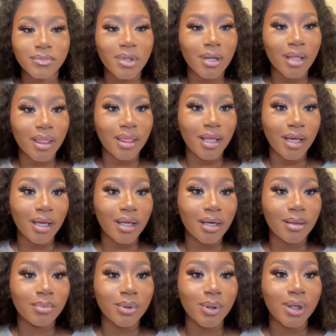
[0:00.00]
Then
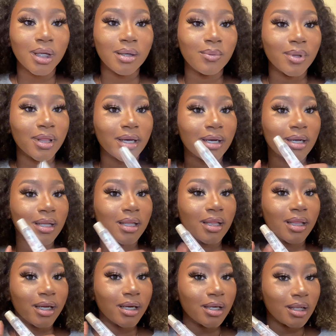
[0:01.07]
I'm going in with a
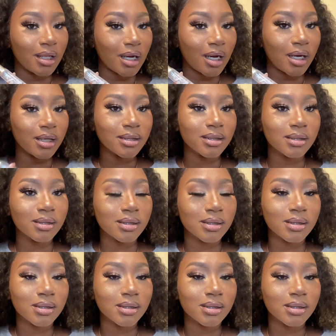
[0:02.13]
clear gloss.